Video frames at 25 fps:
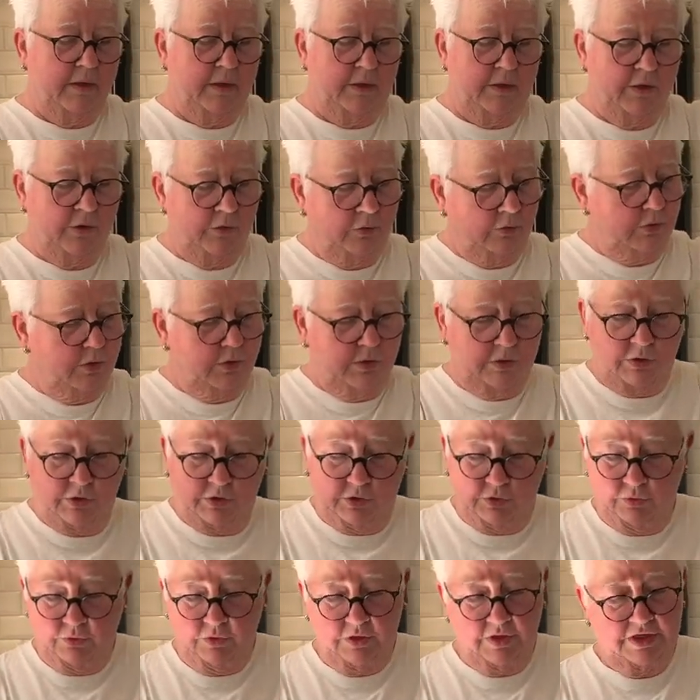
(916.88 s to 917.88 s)
you don't
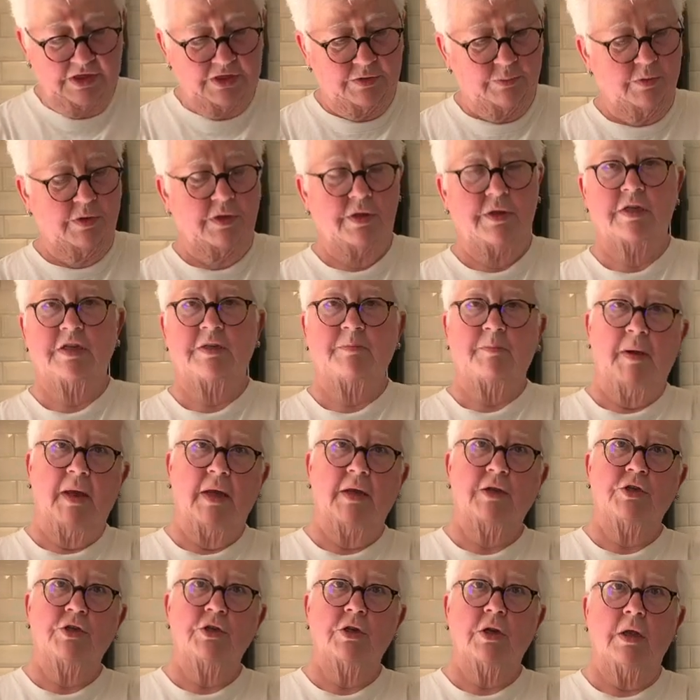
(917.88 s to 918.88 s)
do this with a
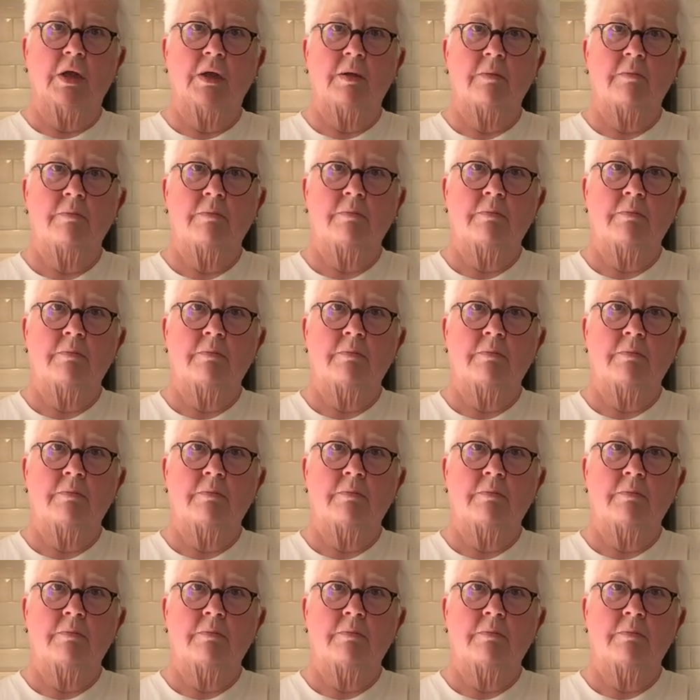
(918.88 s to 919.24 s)
spatula,